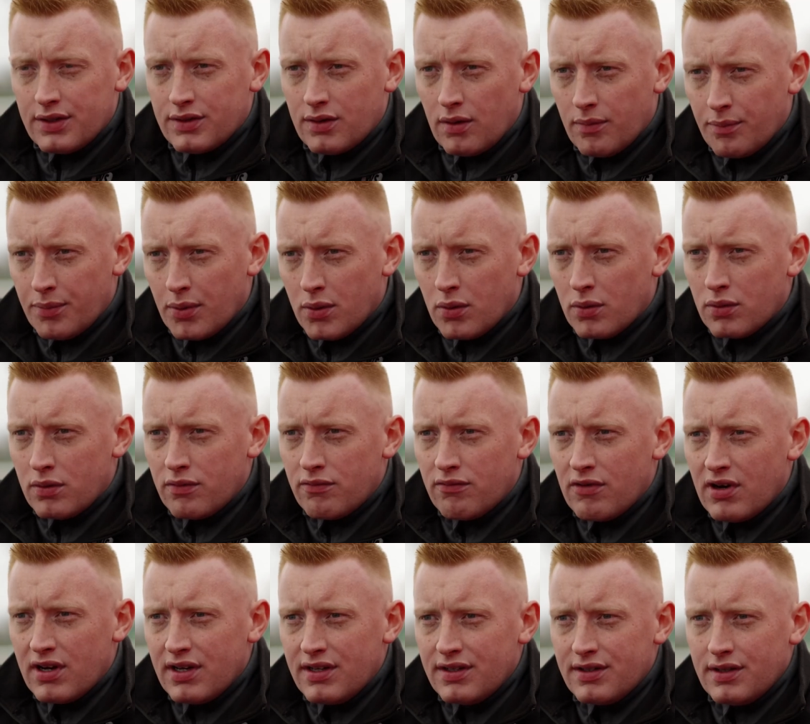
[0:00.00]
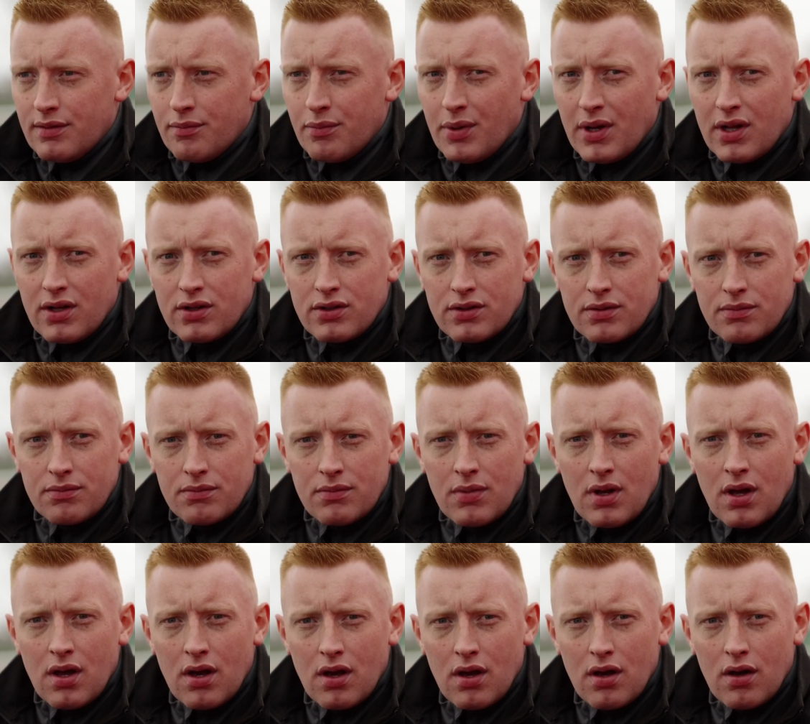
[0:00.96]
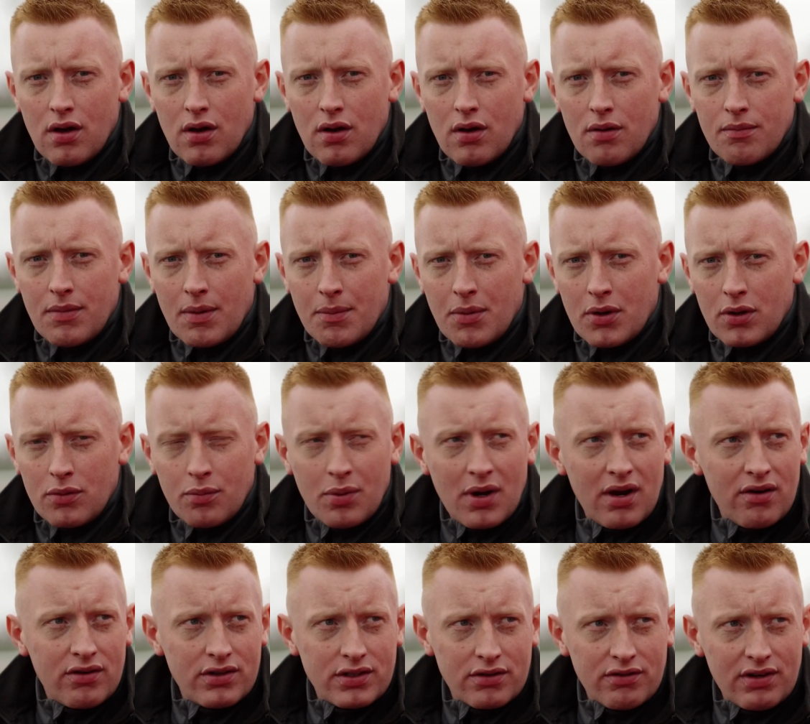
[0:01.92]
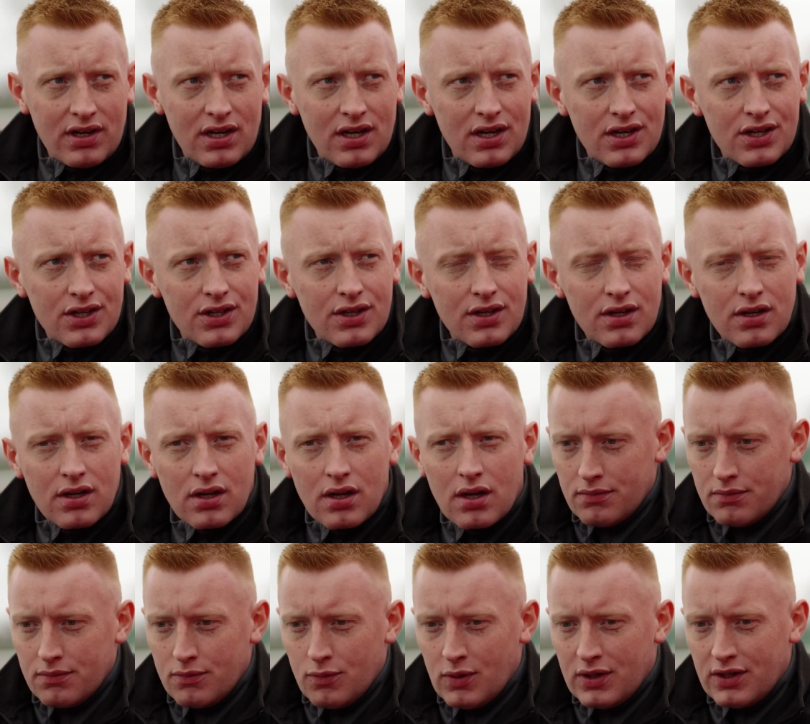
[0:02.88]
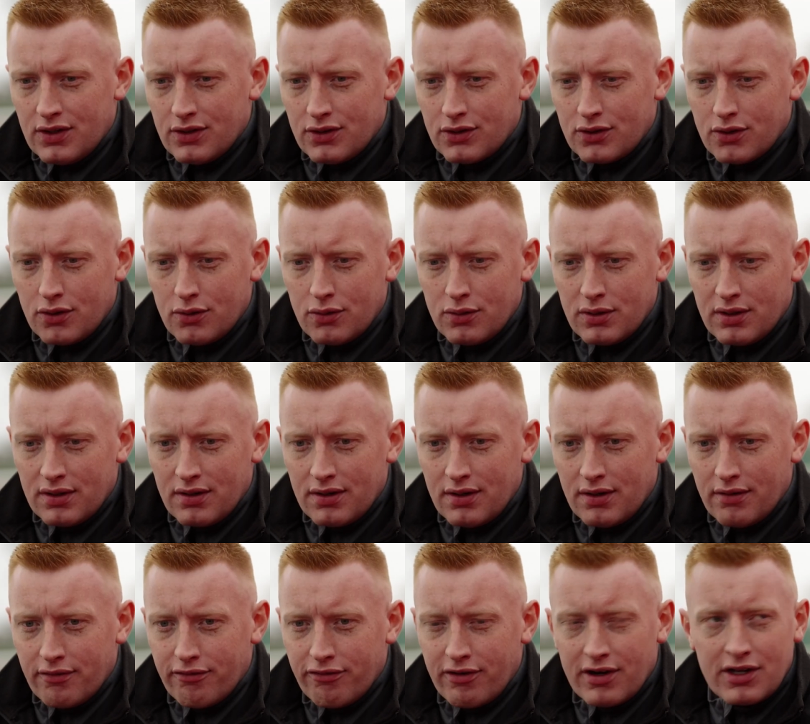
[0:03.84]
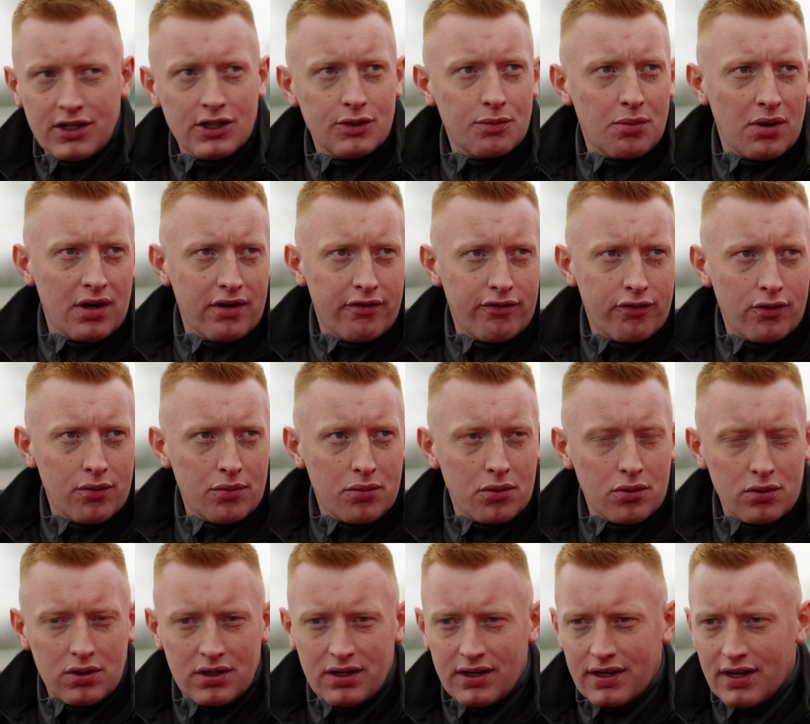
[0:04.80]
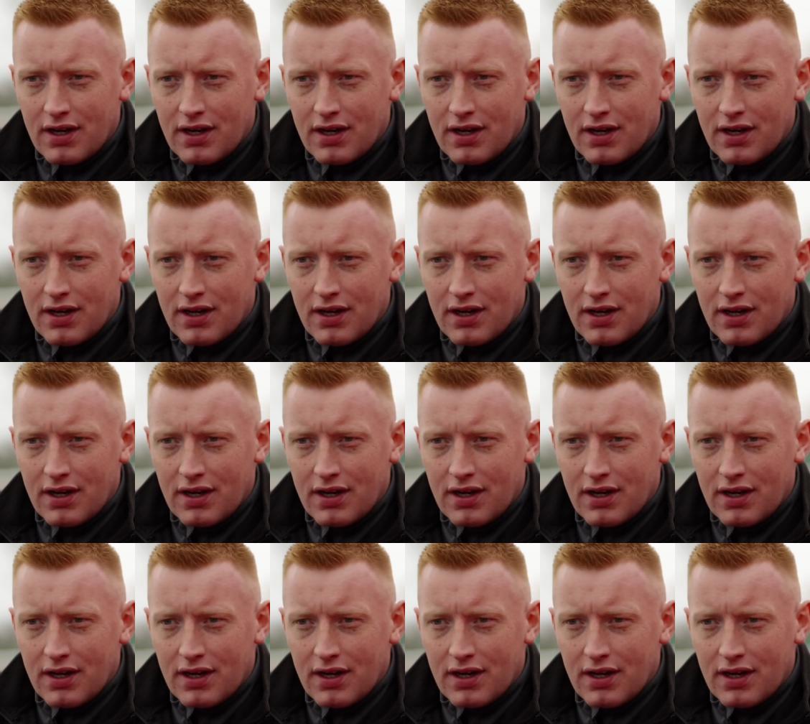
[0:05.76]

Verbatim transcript: so born and raised in Belgium. Uh, my both parents are English. Went to school in, in French, played football in